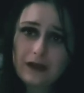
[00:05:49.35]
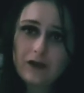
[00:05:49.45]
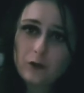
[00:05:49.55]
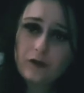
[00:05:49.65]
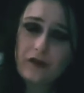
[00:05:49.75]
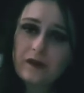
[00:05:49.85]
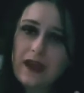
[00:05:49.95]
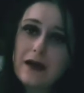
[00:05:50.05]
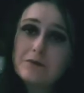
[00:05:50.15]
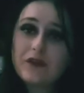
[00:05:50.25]
And also the
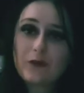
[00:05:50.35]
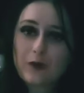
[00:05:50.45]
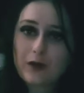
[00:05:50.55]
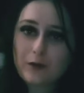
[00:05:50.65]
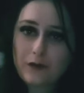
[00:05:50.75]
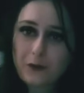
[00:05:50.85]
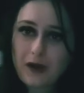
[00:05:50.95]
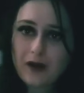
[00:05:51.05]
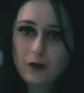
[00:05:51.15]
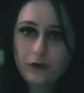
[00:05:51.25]
atmosphere as
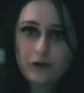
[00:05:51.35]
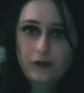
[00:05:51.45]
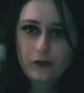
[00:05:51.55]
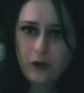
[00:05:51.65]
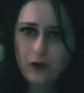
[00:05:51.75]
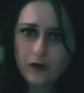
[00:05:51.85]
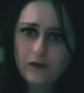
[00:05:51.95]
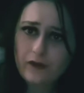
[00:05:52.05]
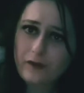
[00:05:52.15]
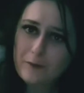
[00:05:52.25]
well, the
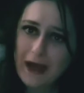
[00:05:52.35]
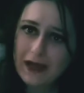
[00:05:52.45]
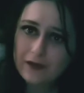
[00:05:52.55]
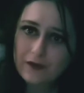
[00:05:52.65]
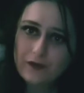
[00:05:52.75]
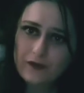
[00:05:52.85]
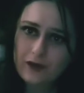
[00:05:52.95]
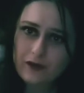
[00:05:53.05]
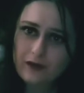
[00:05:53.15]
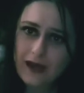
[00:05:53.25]
songs and the bands
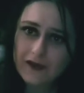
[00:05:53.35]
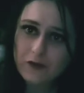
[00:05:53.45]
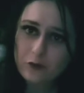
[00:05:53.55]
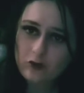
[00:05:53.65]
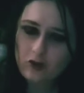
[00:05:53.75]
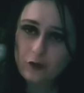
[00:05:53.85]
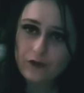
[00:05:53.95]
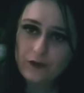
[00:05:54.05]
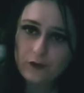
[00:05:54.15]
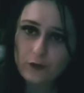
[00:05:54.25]
that Axel
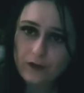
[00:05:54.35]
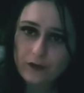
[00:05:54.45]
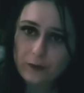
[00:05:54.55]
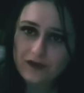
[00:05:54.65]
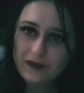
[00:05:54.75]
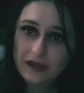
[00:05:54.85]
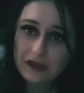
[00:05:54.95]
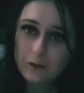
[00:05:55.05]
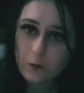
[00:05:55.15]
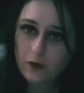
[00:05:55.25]
chooses for this
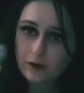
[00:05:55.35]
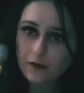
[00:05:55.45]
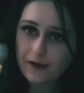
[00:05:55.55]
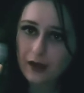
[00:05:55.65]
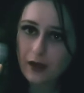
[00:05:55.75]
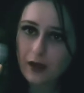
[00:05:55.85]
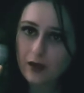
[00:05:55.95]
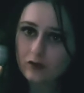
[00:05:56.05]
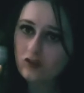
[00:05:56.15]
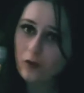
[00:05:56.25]
particular one, like
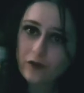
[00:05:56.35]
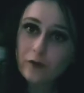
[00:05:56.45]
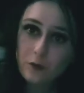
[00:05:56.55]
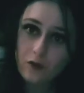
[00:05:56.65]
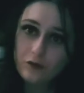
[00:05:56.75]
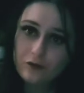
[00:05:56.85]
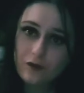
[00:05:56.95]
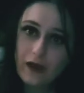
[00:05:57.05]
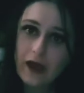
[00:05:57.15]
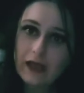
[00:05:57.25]
Chelsea Wolfe
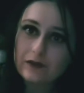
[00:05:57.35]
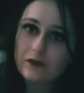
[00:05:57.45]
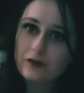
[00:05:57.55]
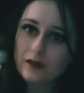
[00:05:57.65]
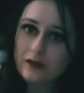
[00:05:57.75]
and